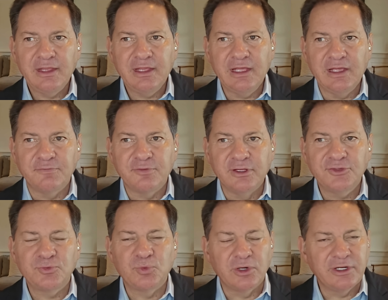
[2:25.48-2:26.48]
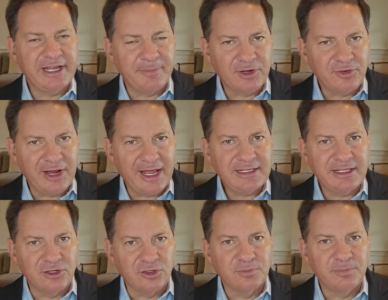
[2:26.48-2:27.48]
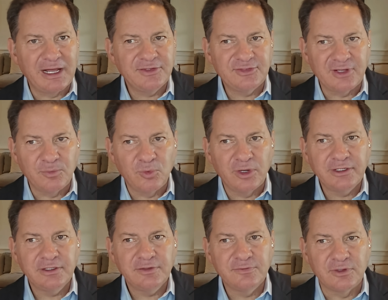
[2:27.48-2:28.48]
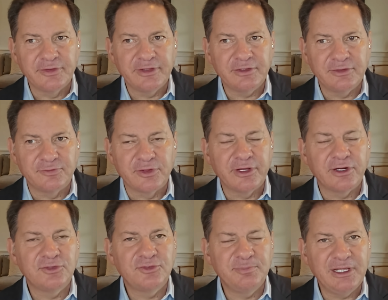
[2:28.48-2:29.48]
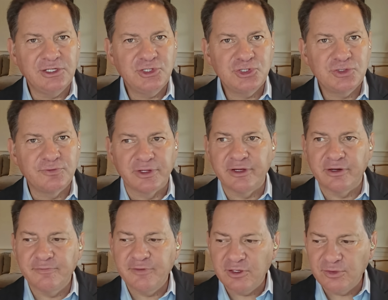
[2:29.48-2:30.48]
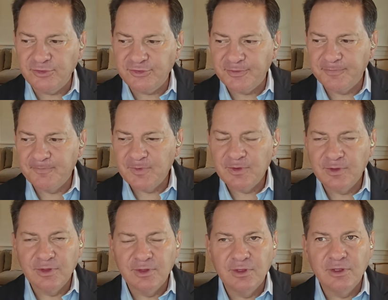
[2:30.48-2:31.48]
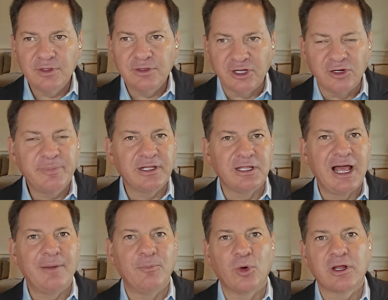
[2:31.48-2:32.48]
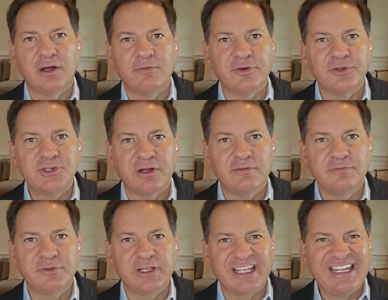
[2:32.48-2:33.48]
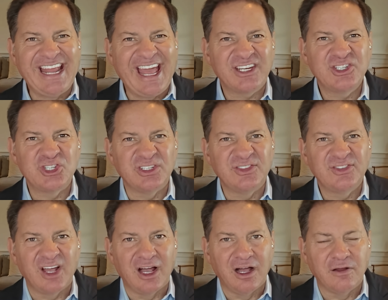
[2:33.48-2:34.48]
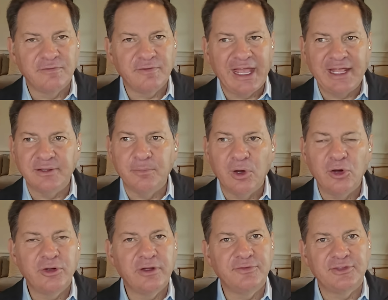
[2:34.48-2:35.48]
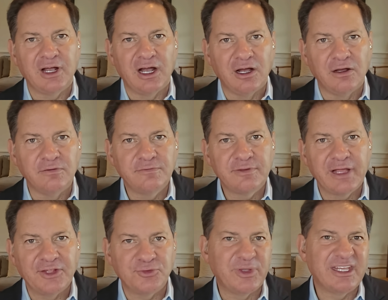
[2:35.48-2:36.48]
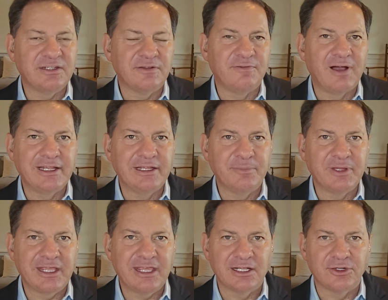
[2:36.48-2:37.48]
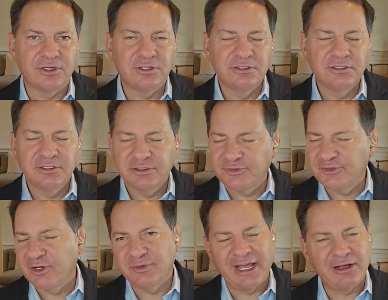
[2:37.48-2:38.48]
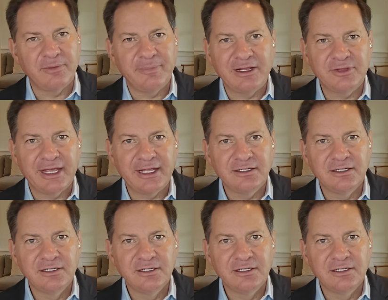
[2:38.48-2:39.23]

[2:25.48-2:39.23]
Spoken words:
if this were a Democrat killed by someone for their speech, for their views, there'd be a lot more coverage of the connections of and the motives of, as we can divine them, the killer. There's no doubt about that.